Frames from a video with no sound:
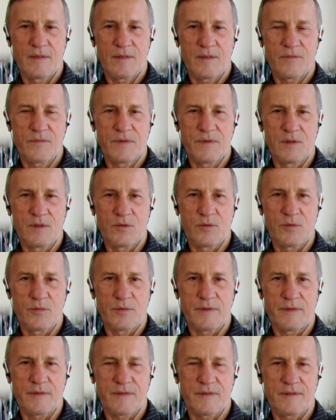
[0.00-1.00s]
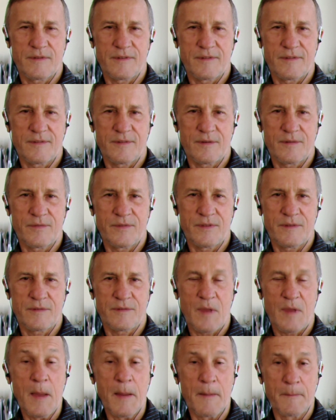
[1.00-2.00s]
The filler is
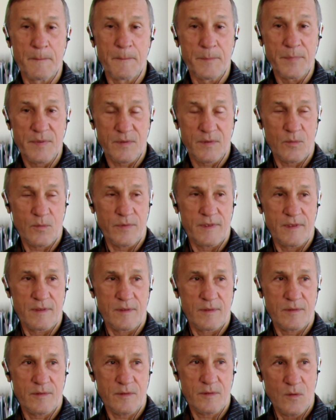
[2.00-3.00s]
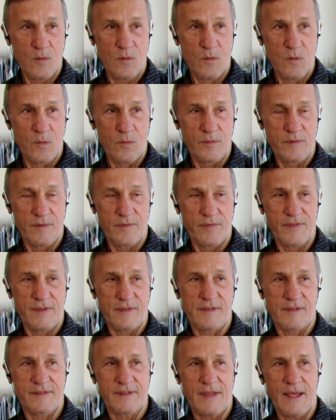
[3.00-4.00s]
these ums or the so's and
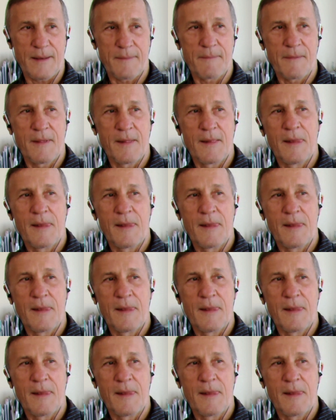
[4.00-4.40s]
things like that.